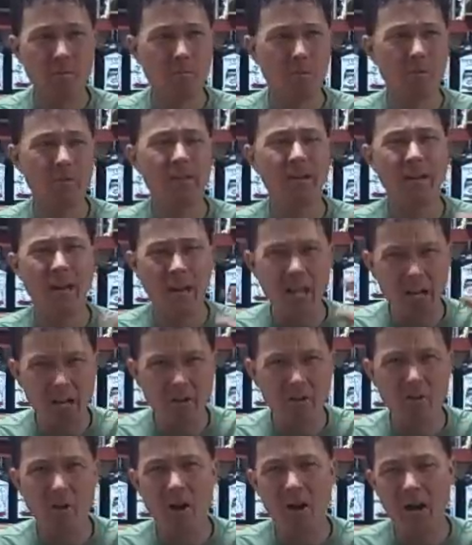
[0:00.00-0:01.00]
more than
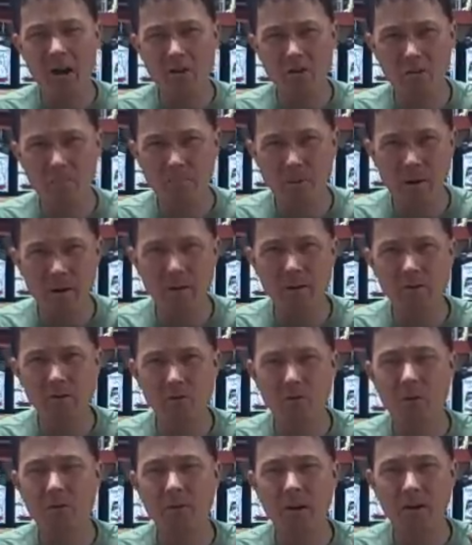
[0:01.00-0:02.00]
any other hydroponic
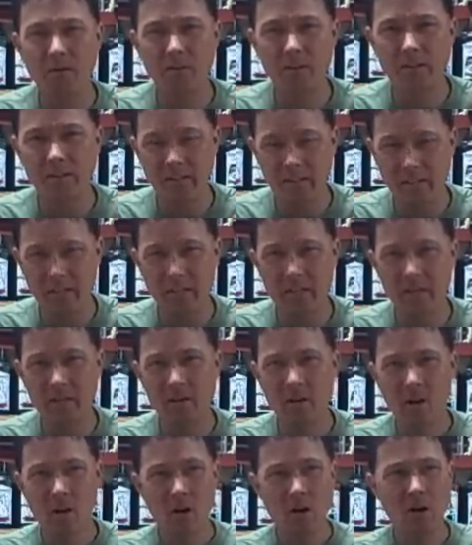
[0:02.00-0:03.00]
store I've ever
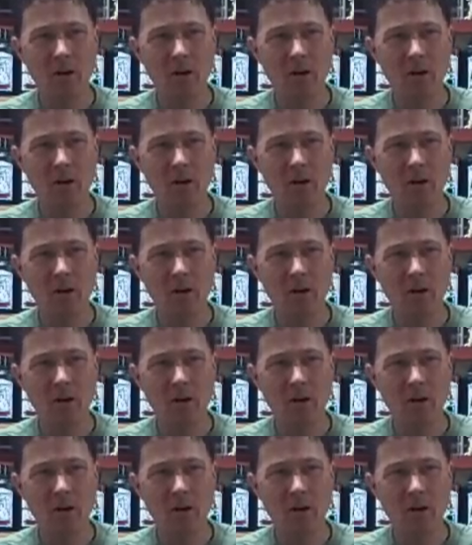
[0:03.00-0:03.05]
seen,